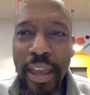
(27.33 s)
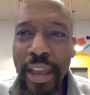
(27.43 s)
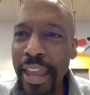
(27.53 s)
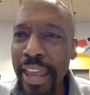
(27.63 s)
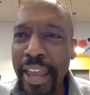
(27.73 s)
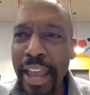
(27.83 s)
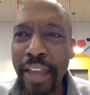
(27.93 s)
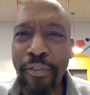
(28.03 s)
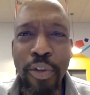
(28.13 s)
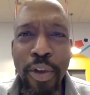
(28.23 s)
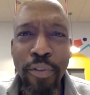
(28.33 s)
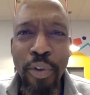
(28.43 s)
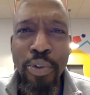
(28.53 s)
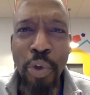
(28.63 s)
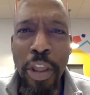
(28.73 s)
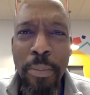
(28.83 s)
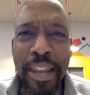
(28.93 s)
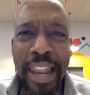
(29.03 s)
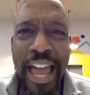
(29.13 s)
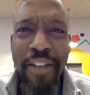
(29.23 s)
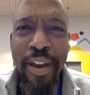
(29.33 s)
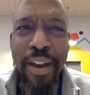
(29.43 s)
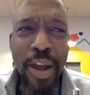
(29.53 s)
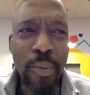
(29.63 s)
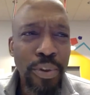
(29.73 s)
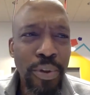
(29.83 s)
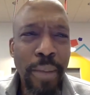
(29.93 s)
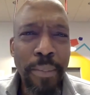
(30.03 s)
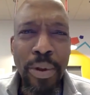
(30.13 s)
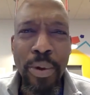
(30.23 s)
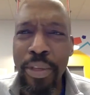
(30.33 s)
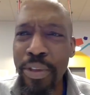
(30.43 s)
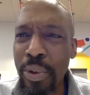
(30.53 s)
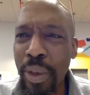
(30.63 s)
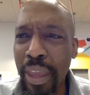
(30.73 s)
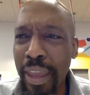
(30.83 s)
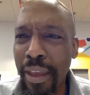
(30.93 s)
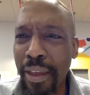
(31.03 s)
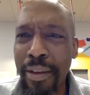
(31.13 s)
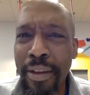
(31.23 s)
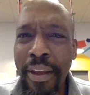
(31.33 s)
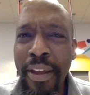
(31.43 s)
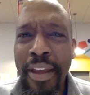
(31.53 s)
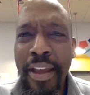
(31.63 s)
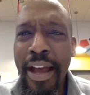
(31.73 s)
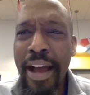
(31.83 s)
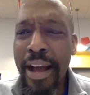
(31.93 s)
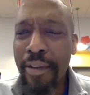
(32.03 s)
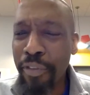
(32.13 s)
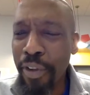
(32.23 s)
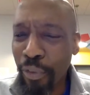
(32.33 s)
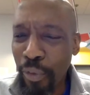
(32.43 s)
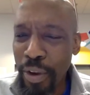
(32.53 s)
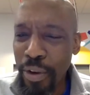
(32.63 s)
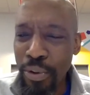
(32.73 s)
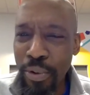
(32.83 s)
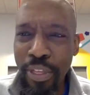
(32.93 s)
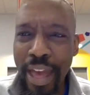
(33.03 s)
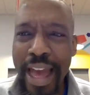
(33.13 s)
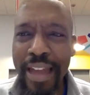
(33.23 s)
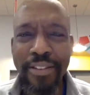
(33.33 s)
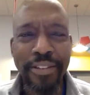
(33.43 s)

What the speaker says: Hey, if you're joining me live right now, would you let me know that you're here? Feel free to do that.